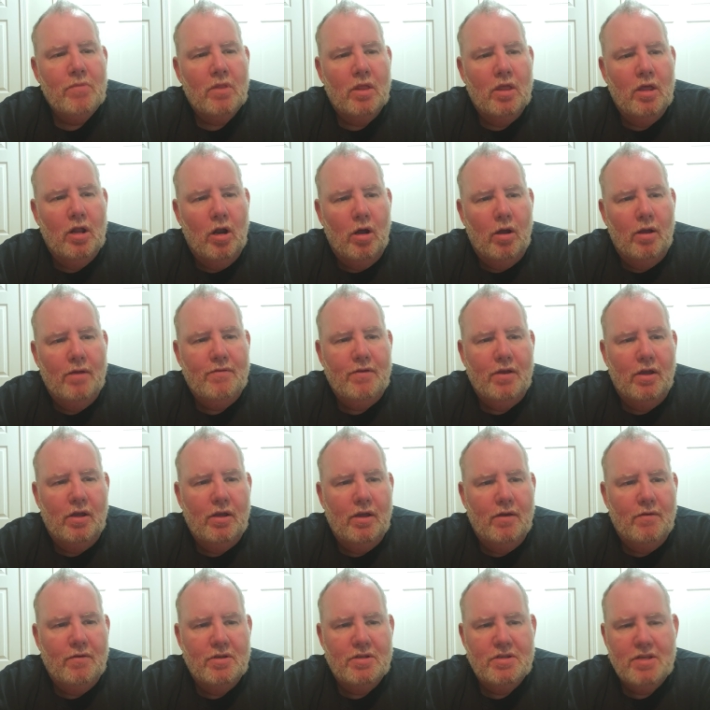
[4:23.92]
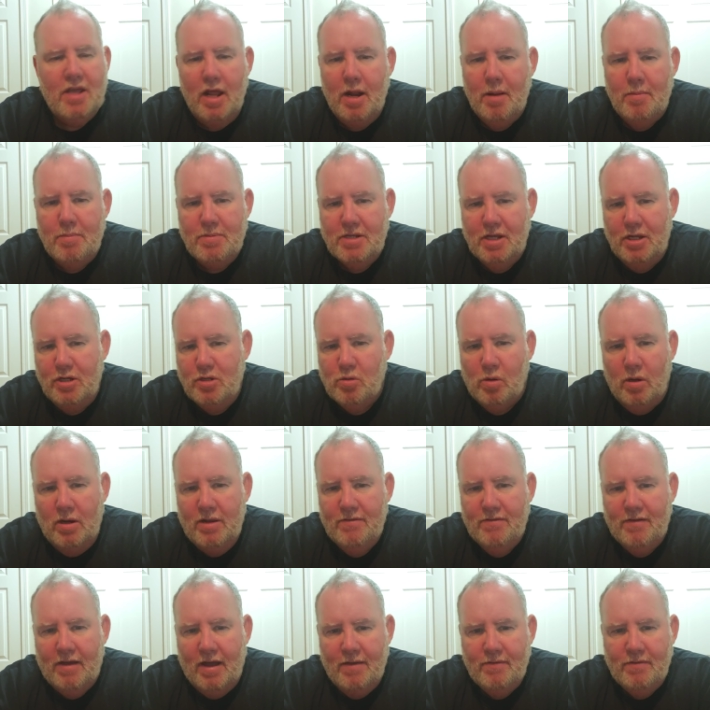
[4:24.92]
If you set up, say,
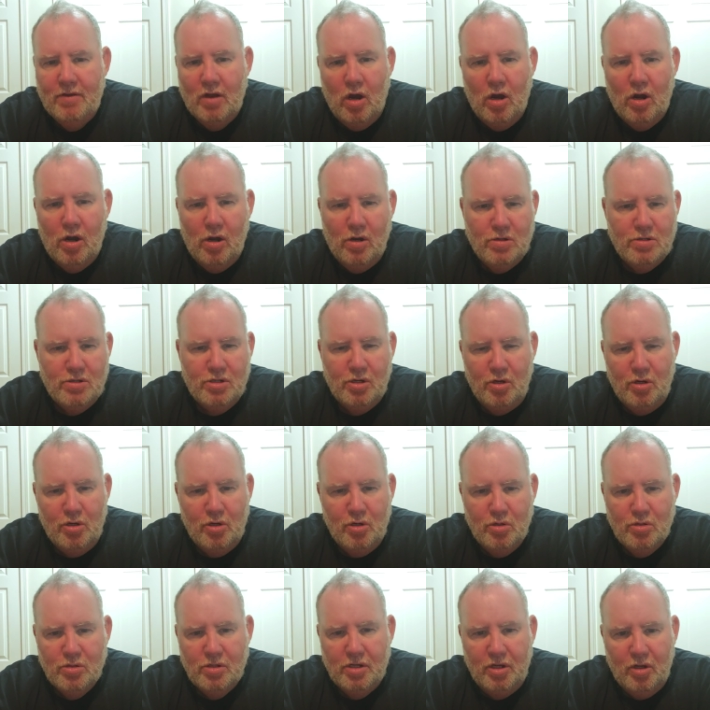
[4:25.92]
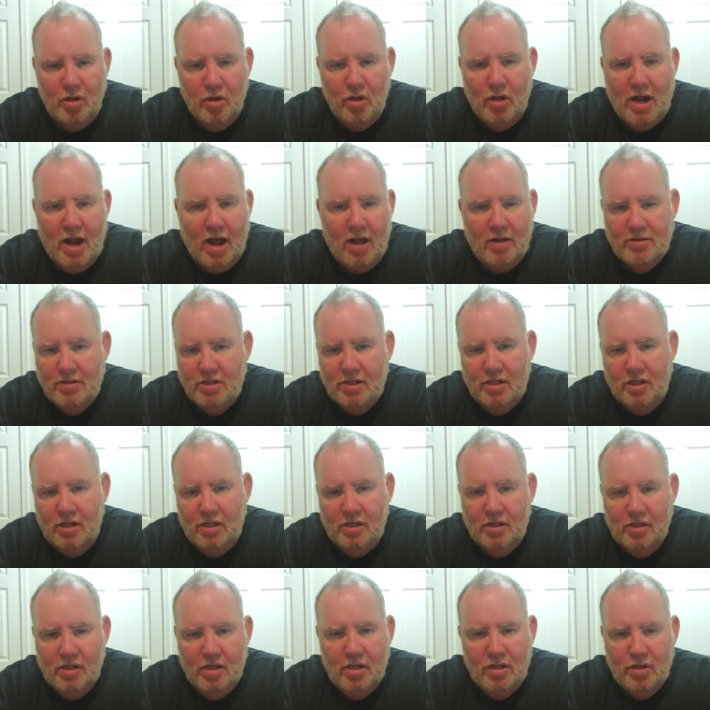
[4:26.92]
25 yards, you're usually good out
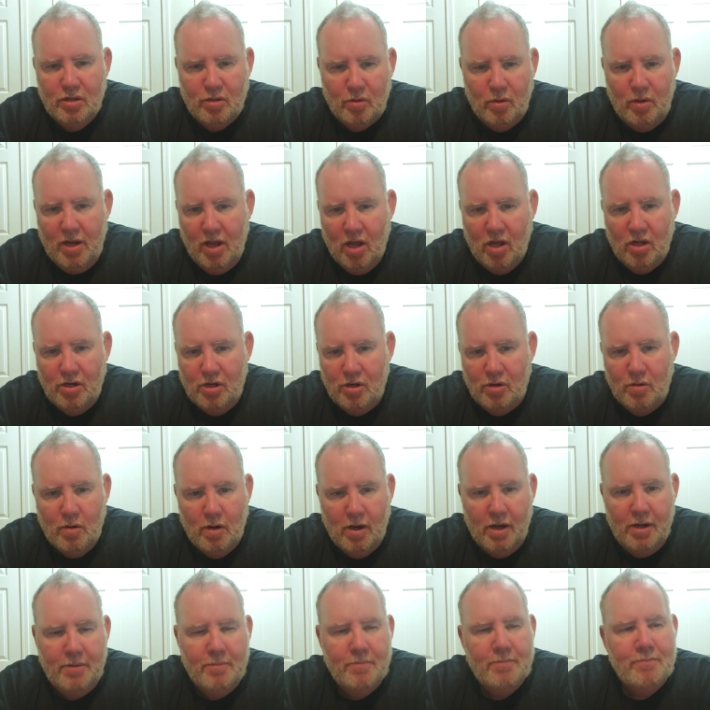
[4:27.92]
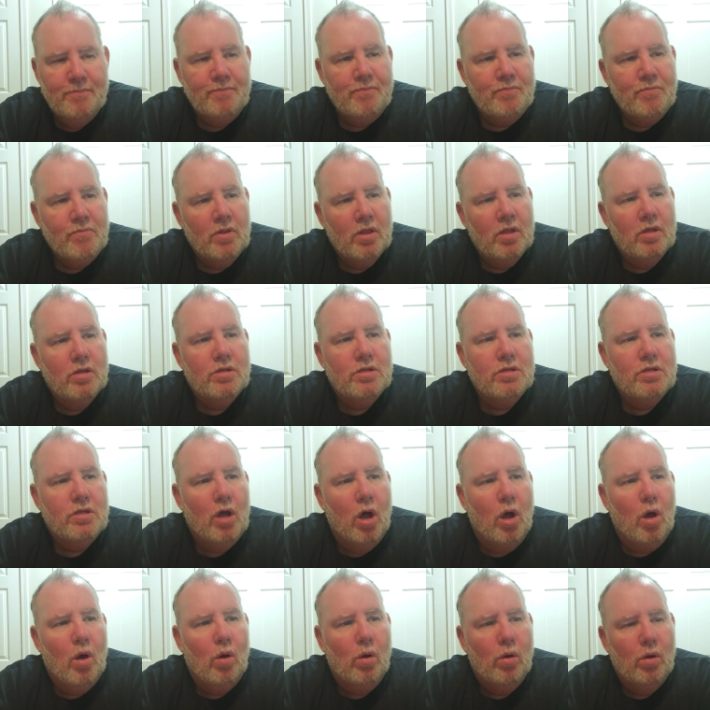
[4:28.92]
to 300, right?
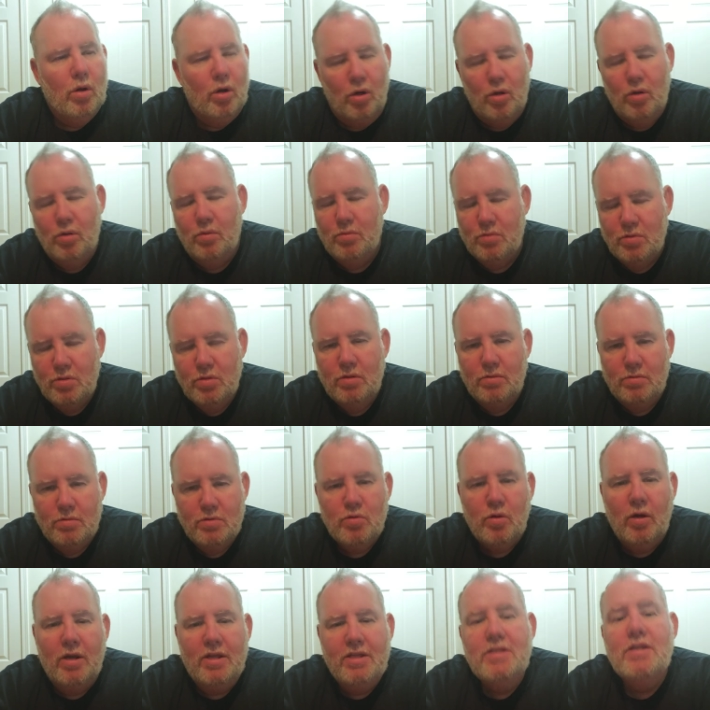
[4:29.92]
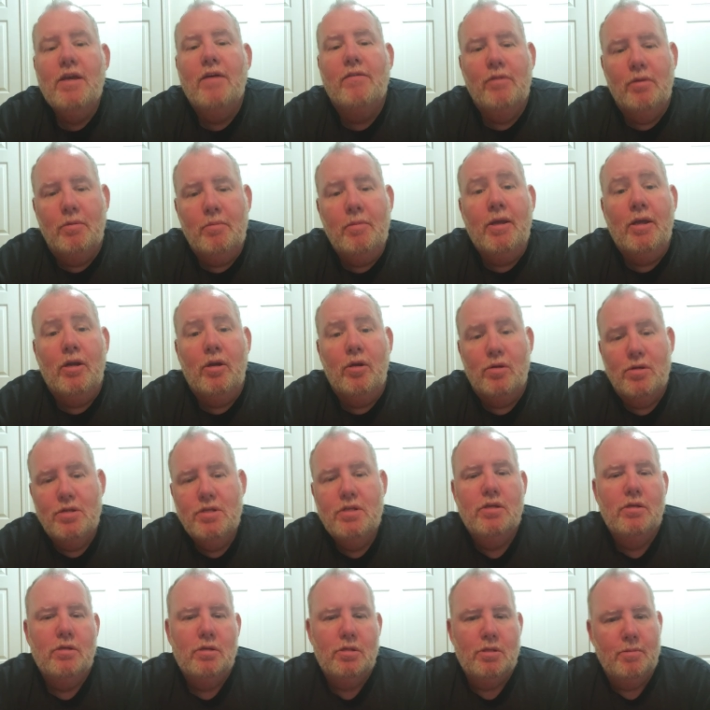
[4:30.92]
So, or 27
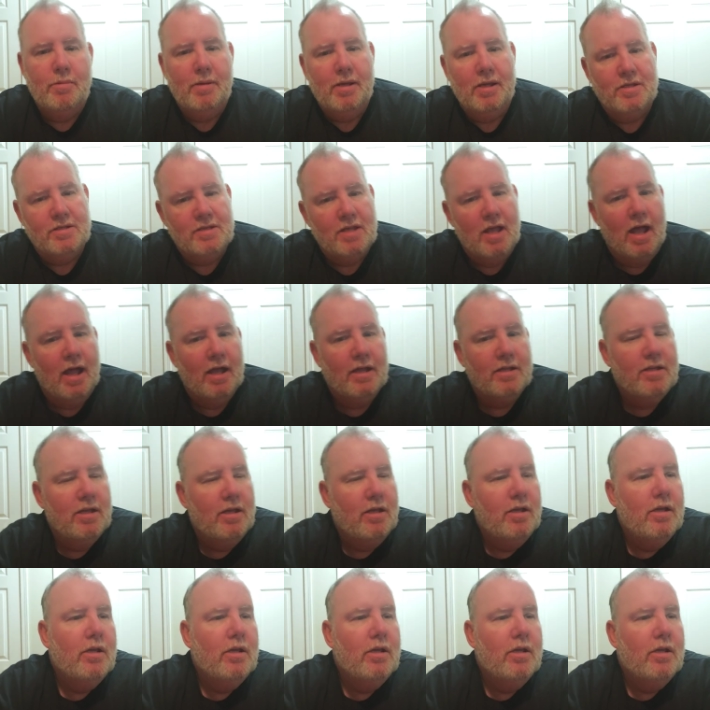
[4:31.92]
meters to be exact.